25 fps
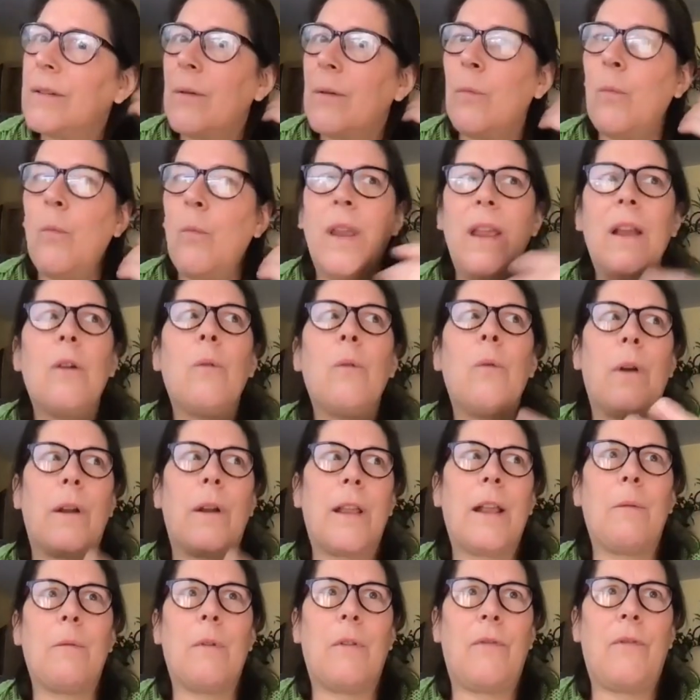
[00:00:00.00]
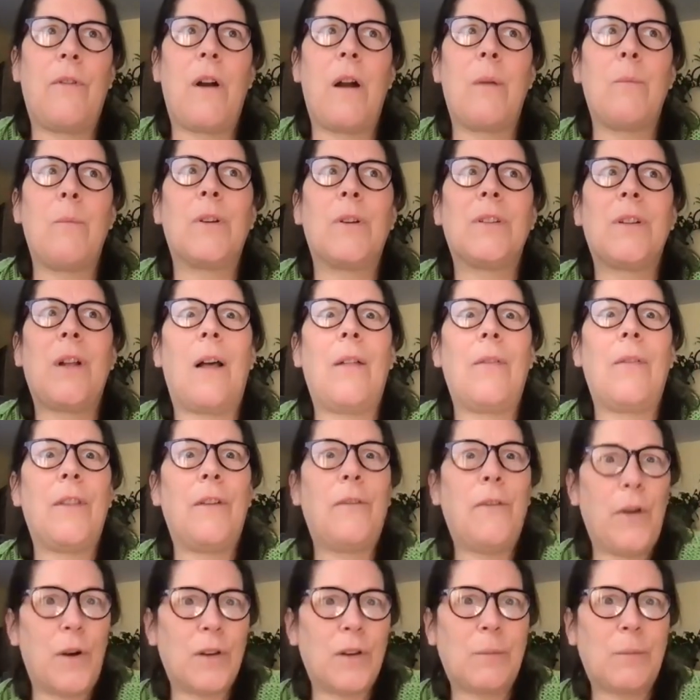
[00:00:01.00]
We are working with farmers on the
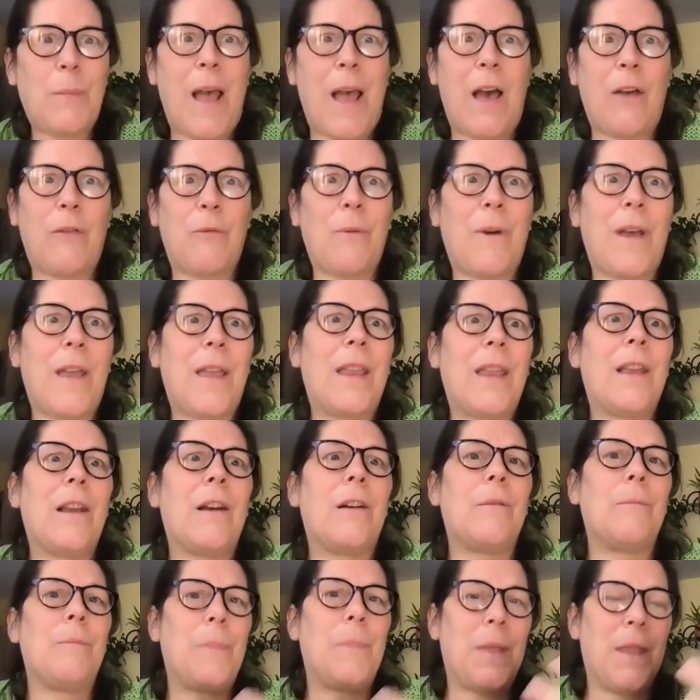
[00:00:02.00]
first pathway, you know,